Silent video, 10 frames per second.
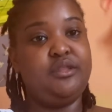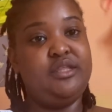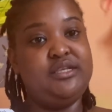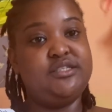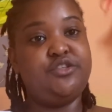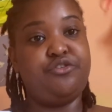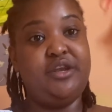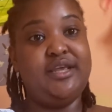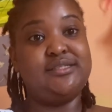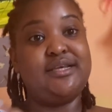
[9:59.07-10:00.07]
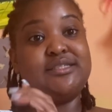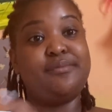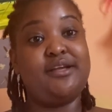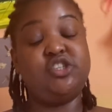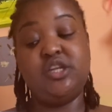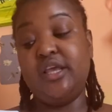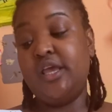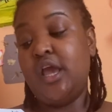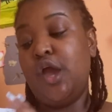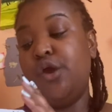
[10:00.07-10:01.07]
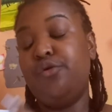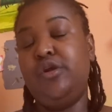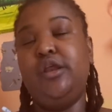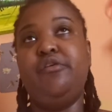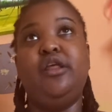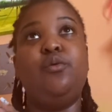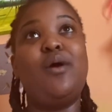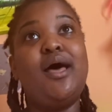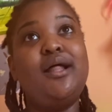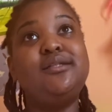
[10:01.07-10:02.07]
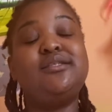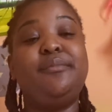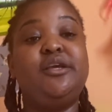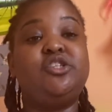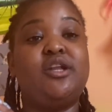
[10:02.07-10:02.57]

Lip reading: these 3 days especially really, really well to make sure